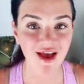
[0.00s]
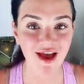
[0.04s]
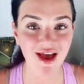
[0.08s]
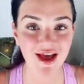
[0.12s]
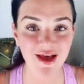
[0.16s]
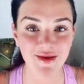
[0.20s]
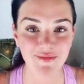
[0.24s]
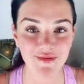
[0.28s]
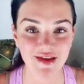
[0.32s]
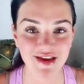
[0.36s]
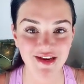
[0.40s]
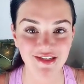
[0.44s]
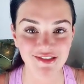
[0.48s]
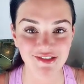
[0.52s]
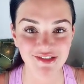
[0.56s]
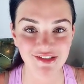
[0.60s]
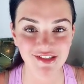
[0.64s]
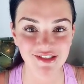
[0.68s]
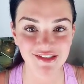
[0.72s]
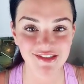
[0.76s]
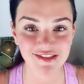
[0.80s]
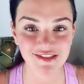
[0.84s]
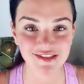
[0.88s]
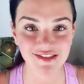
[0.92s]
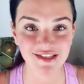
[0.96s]
And
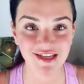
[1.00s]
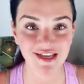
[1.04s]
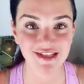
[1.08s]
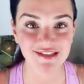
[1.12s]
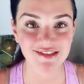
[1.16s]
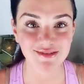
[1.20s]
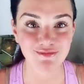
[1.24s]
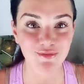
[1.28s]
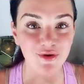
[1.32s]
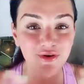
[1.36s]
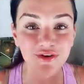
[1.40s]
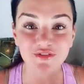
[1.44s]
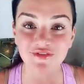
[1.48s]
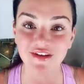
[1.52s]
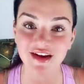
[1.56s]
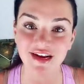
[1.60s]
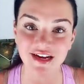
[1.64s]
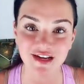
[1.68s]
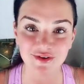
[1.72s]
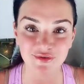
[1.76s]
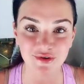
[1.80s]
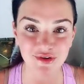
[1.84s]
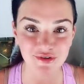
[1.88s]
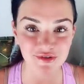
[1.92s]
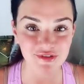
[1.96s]
it's
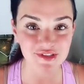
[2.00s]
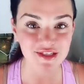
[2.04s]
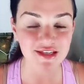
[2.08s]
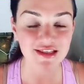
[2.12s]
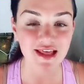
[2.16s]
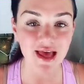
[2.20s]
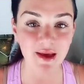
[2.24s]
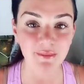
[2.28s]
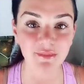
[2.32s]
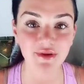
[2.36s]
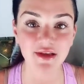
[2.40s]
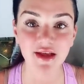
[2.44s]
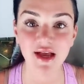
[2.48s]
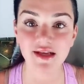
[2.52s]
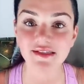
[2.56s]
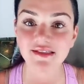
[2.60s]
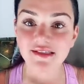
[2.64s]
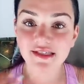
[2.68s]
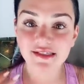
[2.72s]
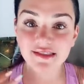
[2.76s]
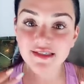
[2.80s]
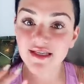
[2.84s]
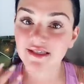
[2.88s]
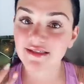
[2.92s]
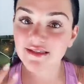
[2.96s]
motivating when you see that, because
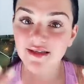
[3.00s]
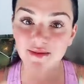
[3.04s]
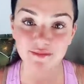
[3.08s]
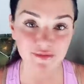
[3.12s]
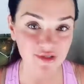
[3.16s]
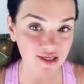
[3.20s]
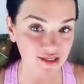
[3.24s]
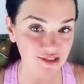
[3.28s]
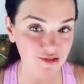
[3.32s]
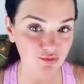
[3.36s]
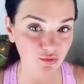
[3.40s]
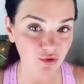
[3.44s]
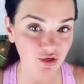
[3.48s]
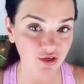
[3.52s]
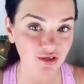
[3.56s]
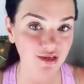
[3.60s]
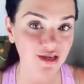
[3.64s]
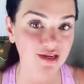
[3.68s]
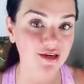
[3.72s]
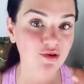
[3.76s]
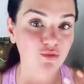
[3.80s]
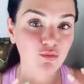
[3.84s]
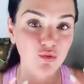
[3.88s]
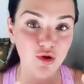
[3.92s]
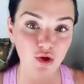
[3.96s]
this system does work
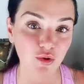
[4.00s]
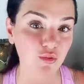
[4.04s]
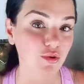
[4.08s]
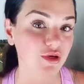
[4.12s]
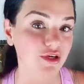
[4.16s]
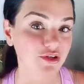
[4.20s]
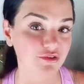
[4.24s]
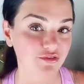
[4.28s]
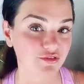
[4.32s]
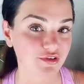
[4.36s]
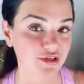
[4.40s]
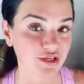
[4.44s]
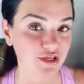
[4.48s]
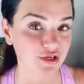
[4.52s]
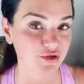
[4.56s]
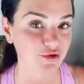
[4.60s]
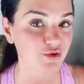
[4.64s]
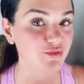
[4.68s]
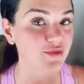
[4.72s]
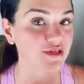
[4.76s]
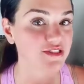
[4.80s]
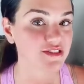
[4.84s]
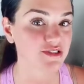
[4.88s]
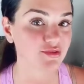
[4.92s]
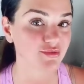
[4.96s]
and it will work for
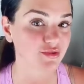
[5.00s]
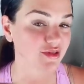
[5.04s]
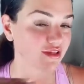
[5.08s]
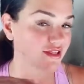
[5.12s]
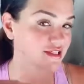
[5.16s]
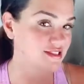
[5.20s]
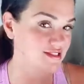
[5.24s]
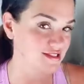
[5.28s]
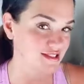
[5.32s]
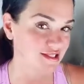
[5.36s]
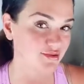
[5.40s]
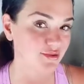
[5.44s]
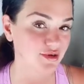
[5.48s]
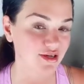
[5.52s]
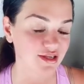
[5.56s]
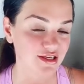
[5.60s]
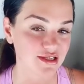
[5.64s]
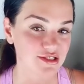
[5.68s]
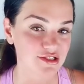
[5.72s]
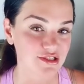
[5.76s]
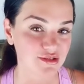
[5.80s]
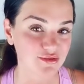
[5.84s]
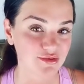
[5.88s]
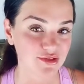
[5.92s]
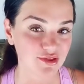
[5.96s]
you, but to really see what it
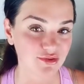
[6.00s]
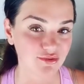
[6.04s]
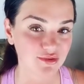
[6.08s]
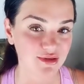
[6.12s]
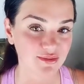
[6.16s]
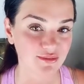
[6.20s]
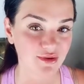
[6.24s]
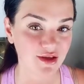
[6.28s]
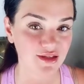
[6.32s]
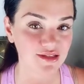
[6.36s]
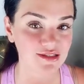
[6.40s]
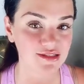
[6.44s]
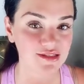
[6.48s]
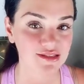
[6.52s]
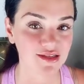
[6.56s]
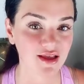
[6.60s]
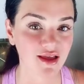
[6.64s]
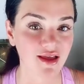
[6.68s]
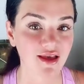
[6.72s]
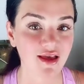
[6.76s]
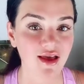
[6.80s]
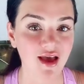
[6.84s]
can do in 3 months,